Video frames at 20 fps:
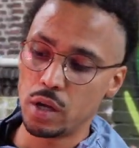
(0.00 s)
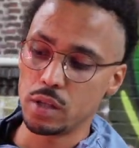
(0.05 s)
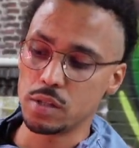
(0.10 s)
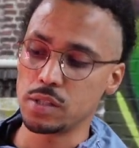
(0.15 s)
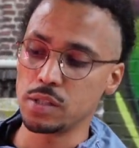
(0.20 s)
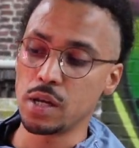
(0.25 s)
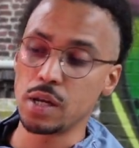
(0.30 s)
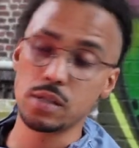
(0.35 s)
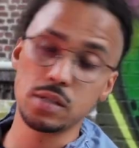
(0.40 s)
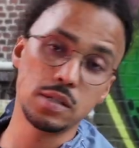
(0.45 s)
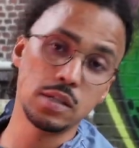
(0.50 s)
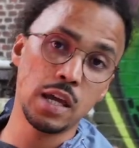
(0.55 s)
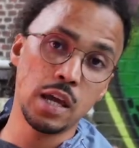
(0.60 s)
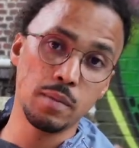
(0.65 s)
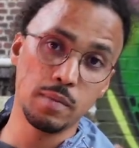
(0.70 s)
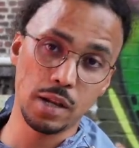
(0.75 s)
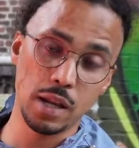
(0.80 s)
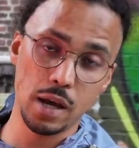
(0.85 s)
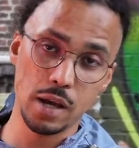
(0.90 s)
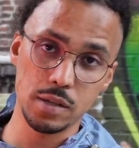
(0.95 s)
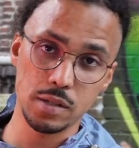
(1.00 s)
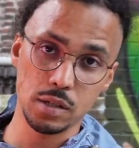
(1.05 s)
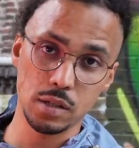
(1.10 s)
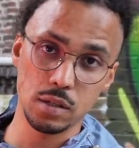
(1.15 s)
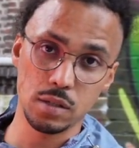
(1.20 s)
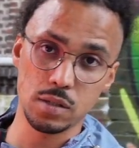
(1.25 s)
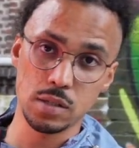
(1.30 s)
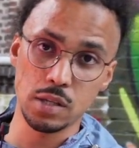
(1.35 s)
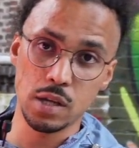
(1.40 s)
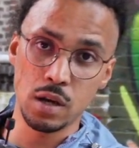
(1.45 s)
It's not stabilizing
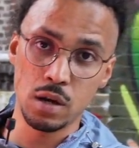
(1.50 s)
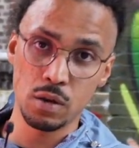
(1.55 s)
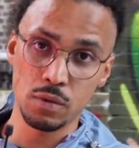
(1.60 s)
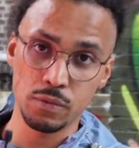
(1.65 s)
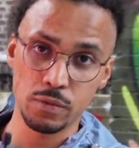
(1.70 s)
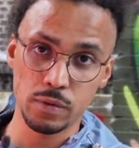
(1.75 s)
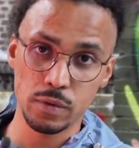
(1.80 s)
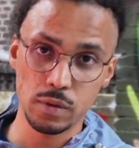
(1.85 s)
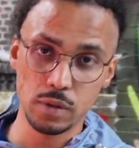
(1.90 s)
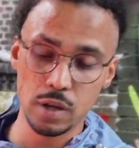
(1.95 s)
itself.